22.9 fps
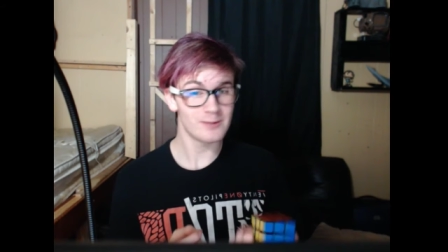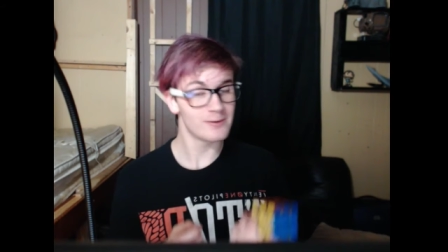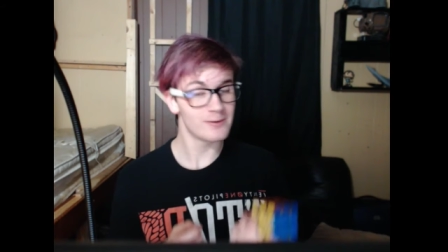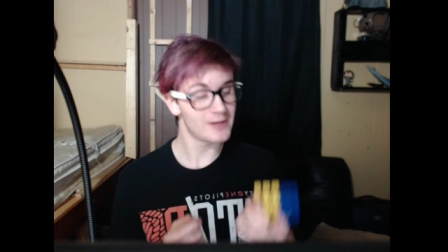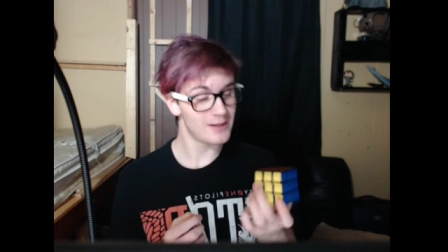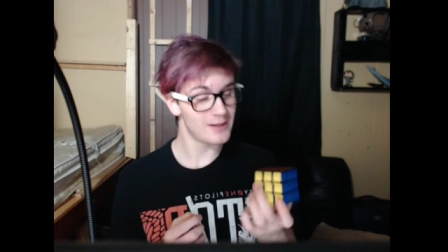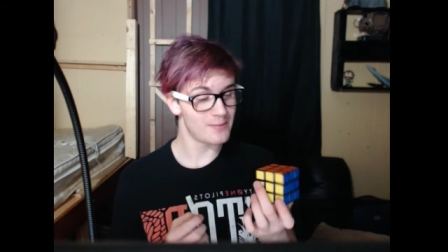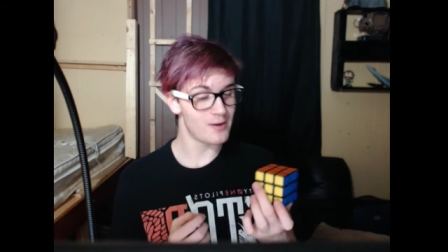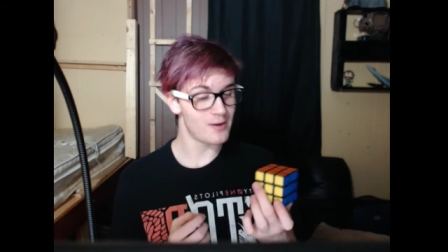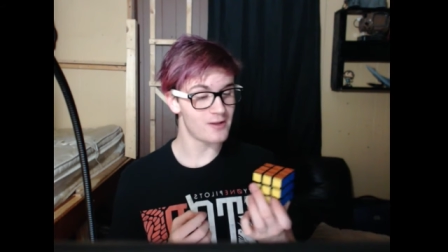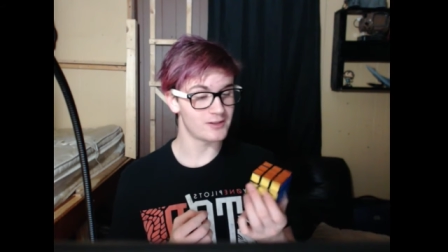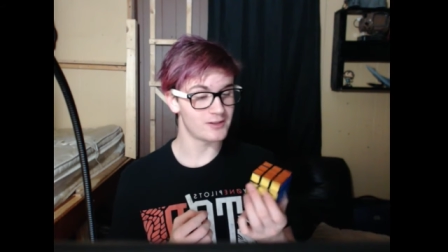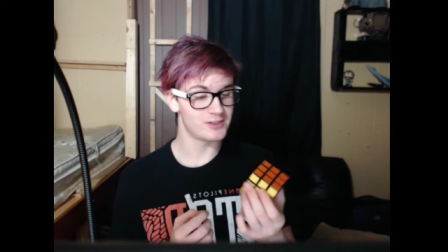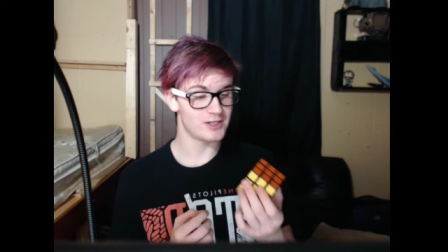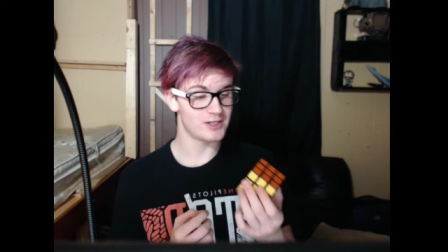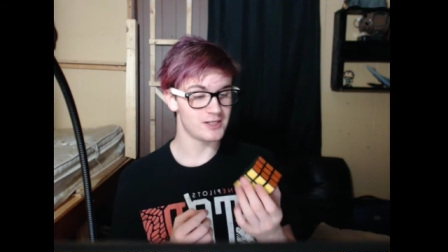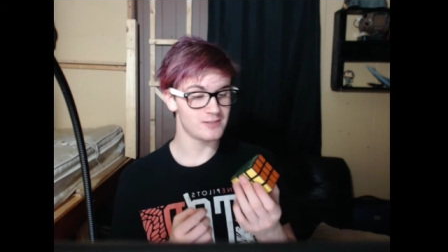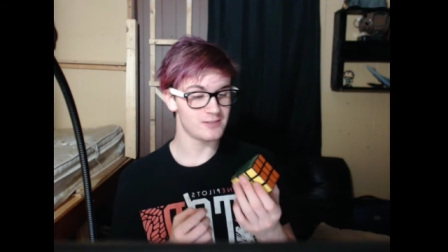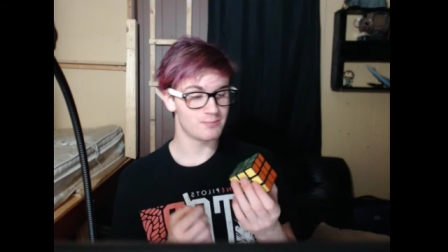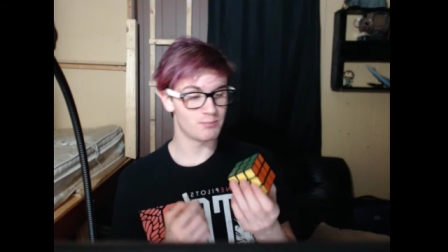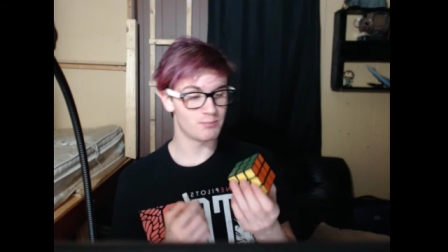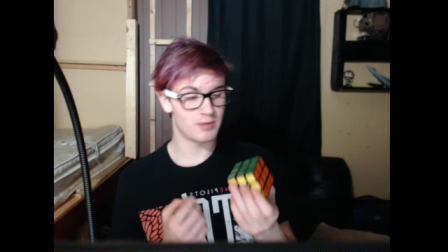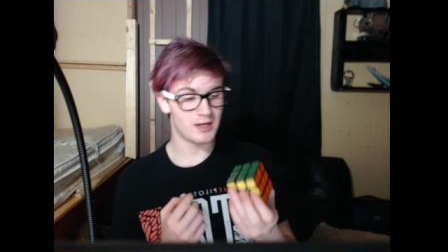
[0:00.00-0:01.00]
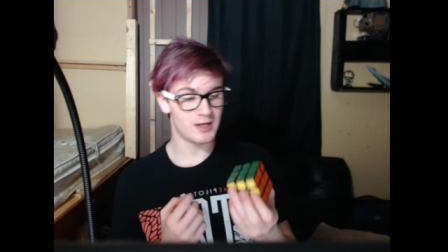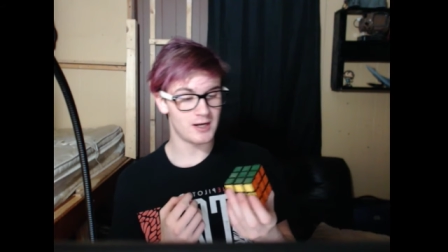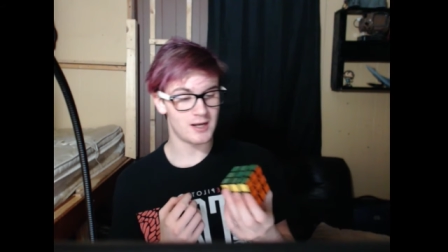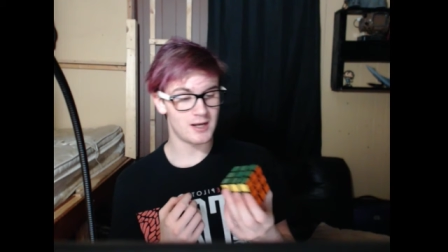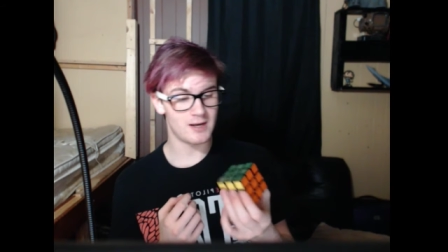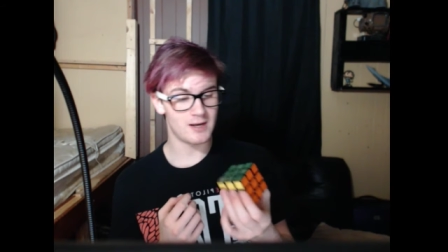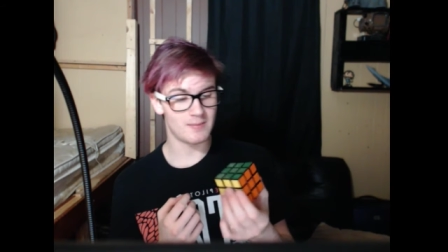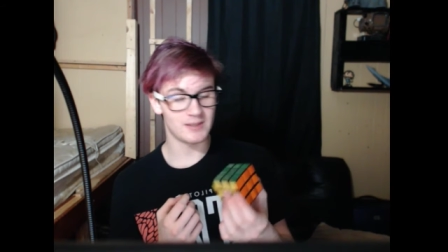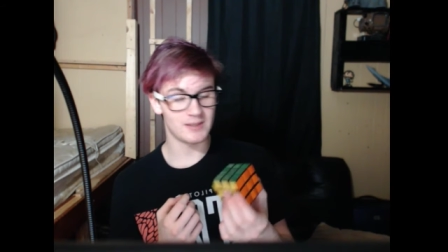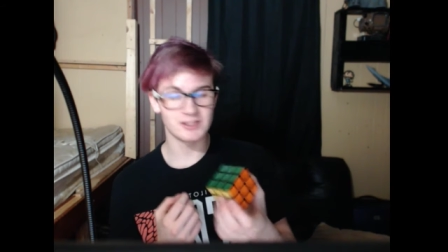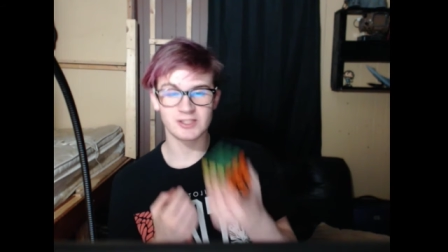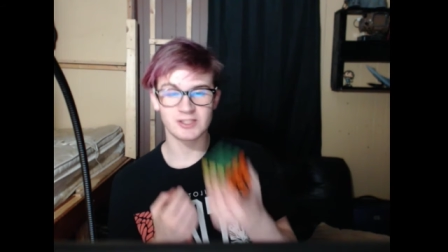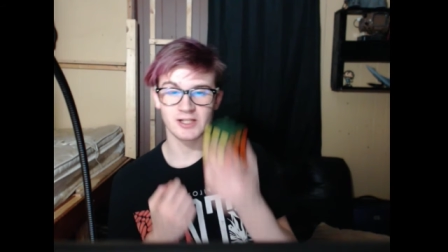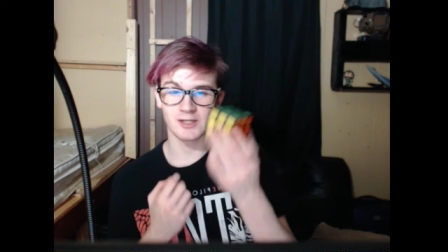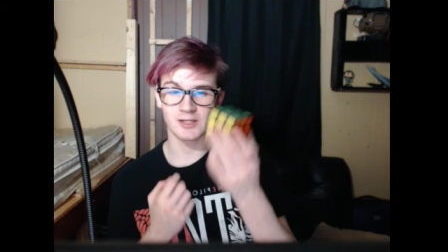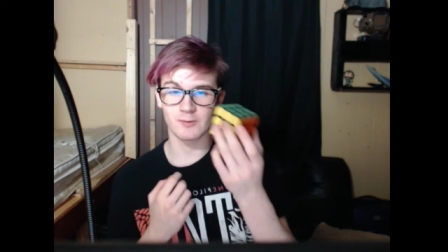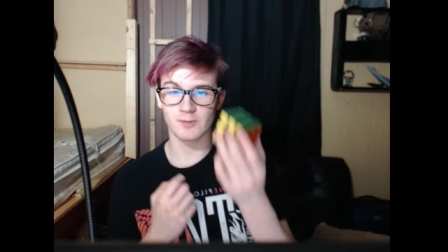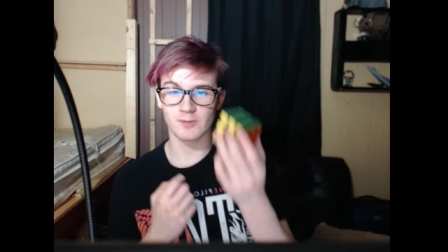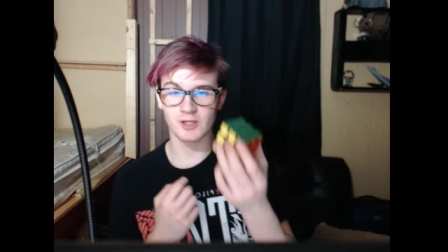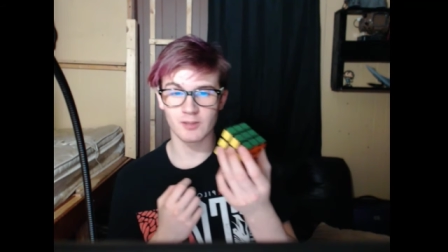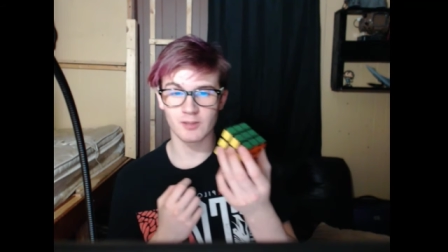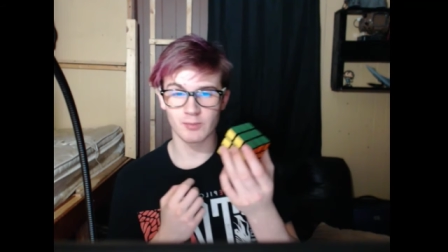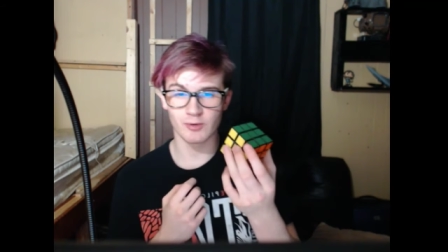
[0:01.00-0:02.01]
and I apologize, but um, I just kind of
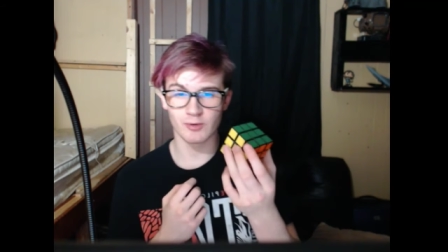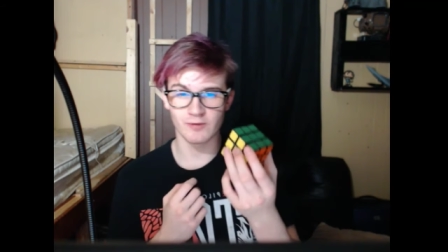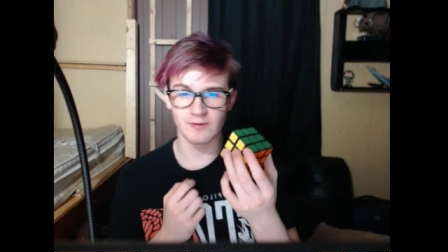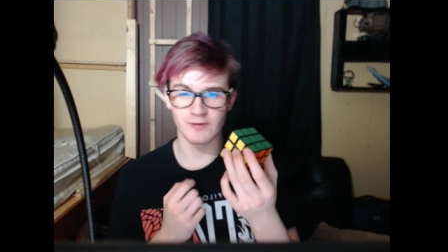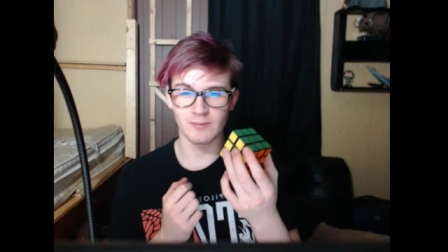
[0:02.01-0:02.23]
wanted to prove